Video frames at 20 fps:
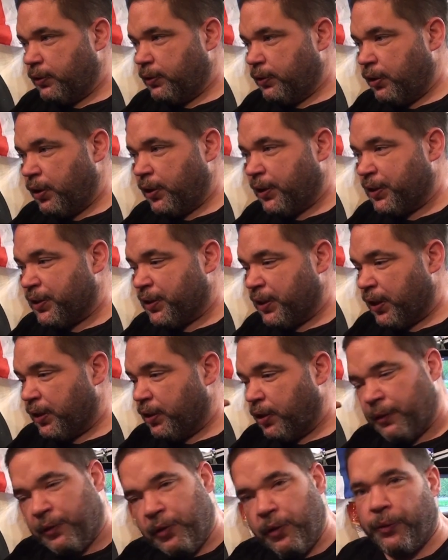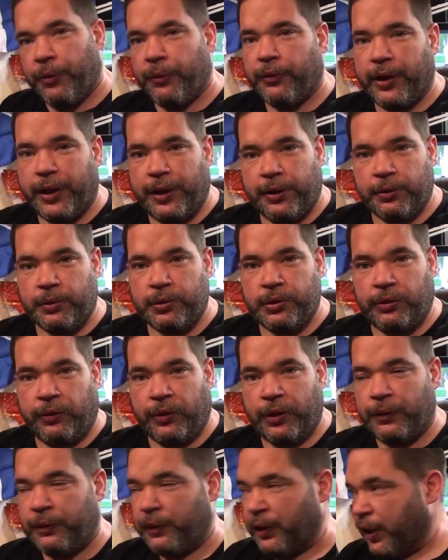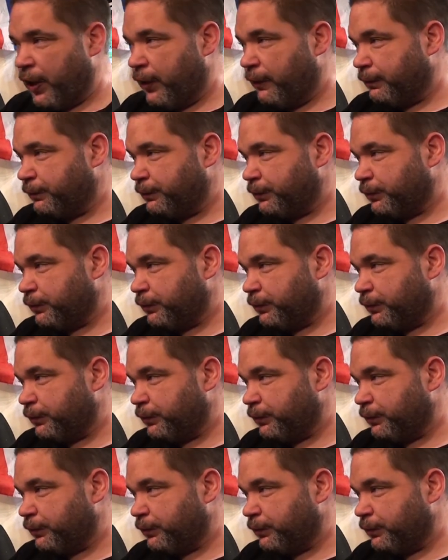like I said, I've got three doors for the flat.